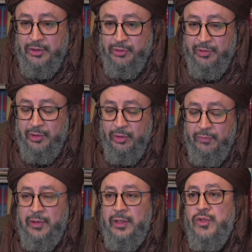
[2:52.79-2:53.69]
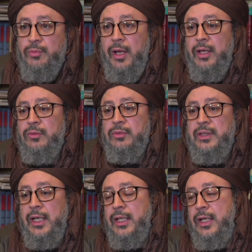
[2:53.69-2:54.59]
to the law of Allah subhanahu wa
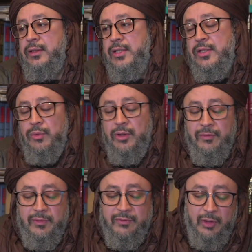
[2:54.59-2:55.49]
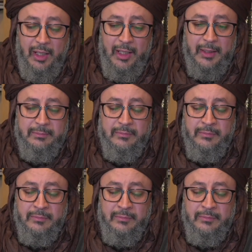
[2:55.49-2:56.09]
ta'ala. And this is the work of the fuqaha.